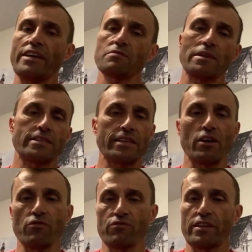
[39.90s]
face
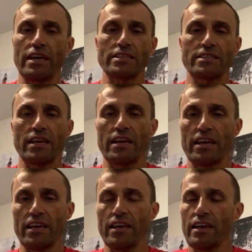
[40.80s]
myself the next
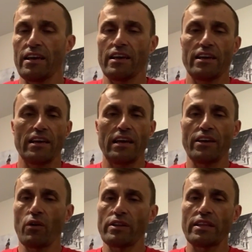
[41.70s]
day,
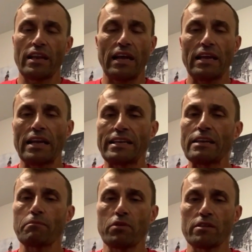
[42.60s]
and knowing that I, I
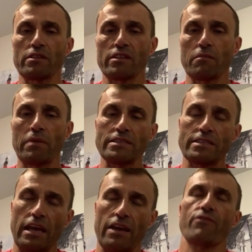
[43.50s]
did put the
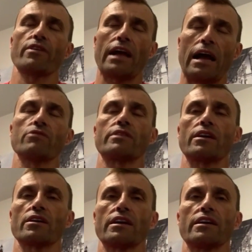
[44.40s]
best effort out
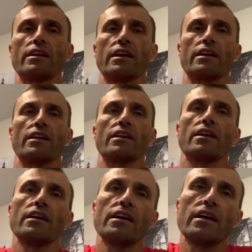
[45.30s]
there. And and
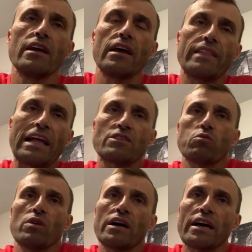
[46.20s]
and that's
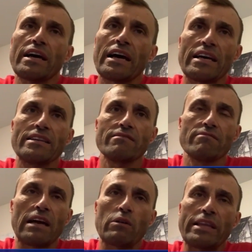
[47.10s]
why I,
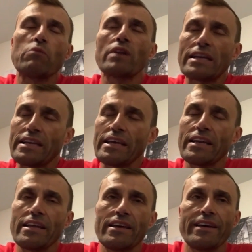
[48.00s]
I did what I
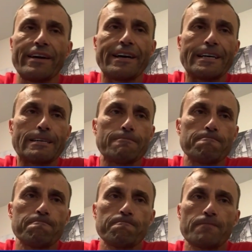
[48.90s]
did
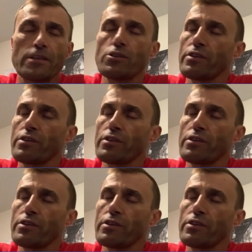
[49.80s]
um, to